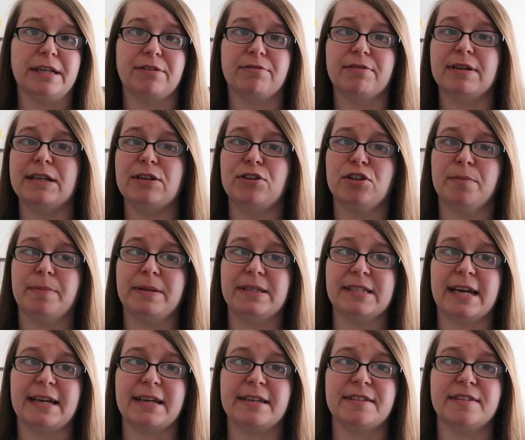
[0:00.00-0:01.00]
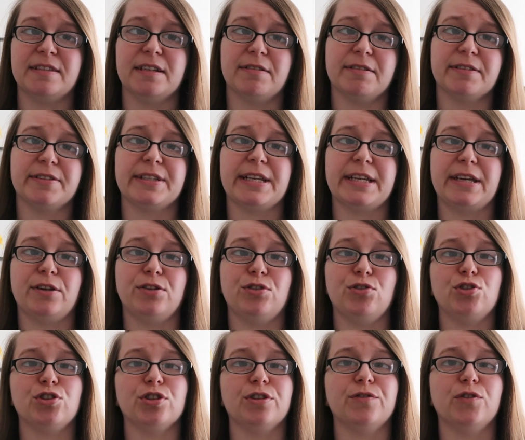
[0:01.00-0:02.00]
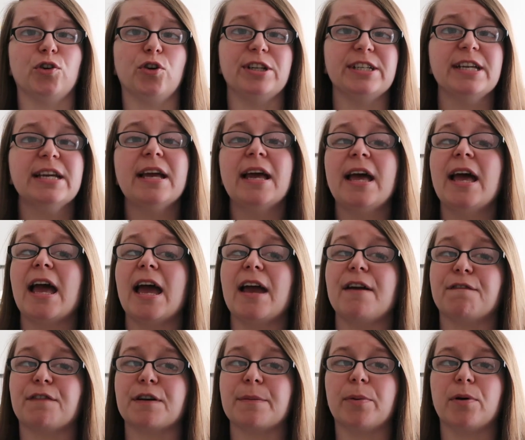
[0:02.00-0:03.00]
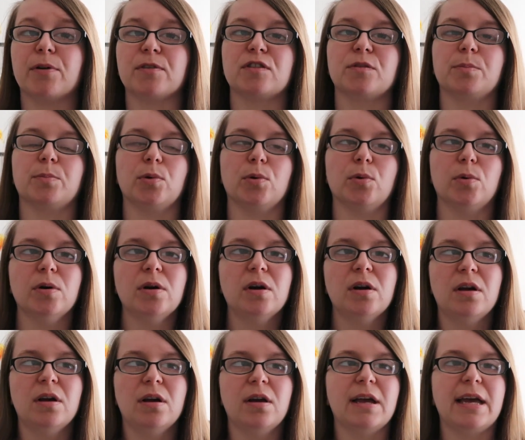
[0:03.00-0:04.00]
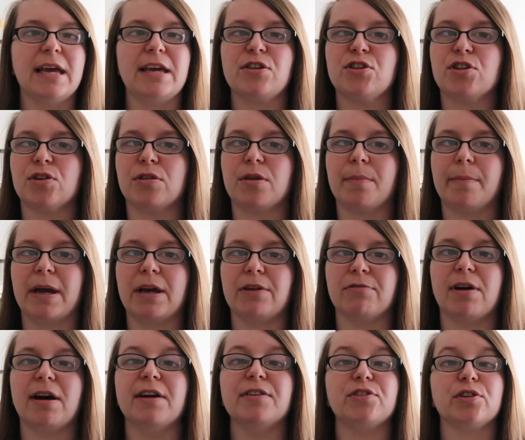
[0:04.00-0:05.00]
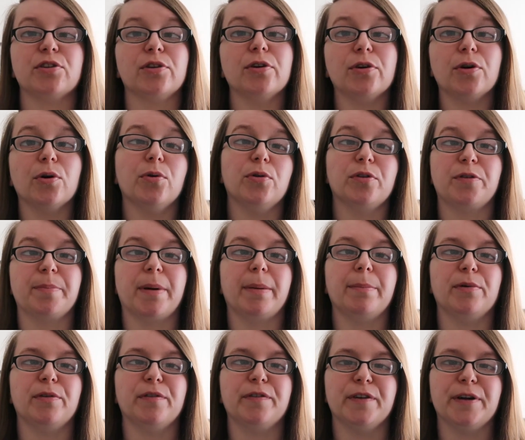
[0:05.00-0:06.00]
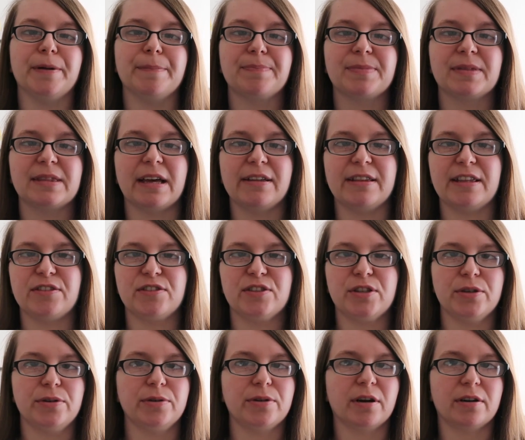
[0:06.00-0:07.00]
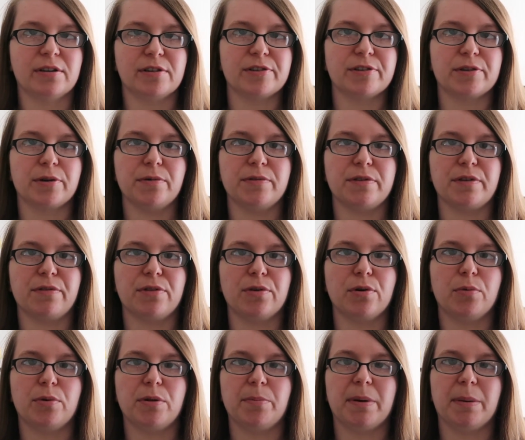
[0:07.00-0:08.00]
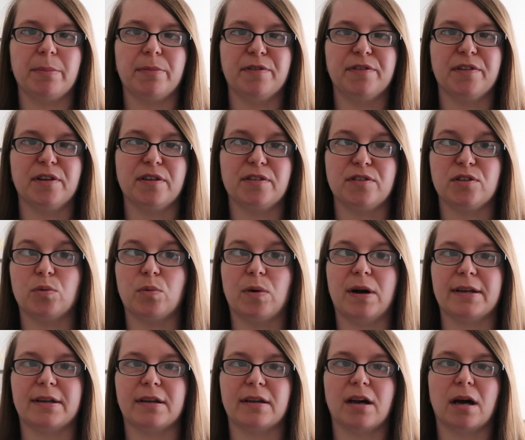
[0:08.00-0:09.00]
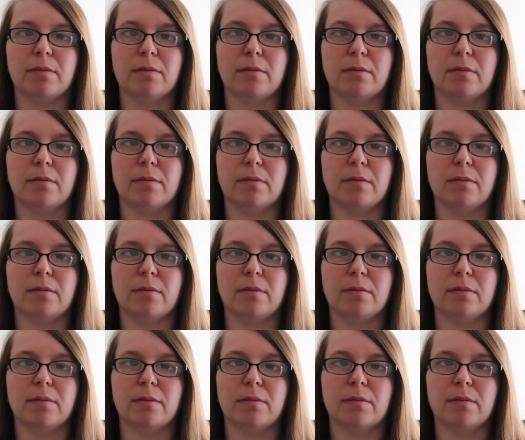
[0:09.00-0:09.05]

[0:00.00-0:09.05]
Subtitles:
really should be taken seriously, and you should avoid every possible issue that may arise that could cause bumblefoot. Now there's two kind of schools of thought with bumblefoot as to why it can come